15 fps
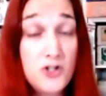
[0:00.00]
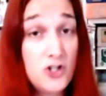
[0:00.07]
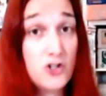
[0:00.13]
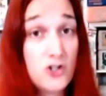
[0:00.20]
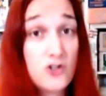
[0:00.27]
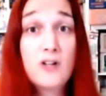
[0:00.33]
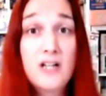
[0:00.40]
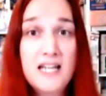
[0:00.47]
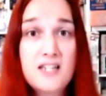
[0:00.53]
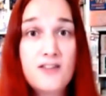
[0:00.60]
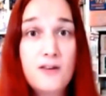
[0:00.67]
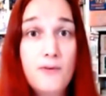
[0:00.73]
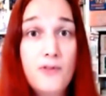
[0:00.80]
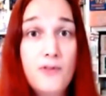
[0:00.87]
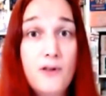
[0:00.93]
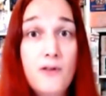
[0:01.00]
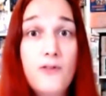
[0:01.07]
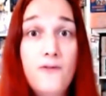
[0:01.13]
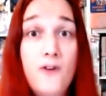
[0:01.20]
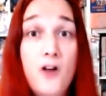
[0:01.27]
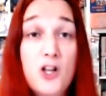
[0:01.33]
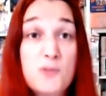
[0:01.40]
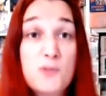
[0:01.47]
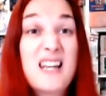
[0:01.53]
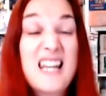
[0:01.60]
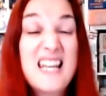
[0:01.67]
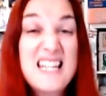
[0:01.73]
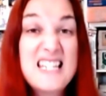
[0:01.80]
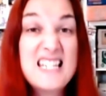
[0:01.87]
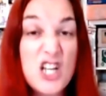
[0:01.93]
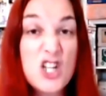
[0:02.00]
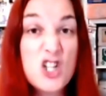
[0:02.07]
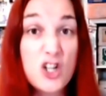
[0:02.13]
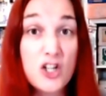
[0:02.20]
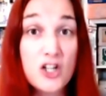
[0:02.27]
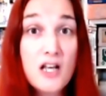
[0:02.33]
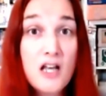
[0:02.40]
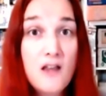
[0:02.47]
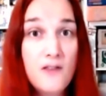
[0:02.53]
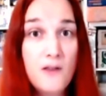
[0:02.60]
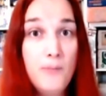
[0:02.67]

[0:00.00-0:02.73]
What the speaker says: who had just released the first PlayStation,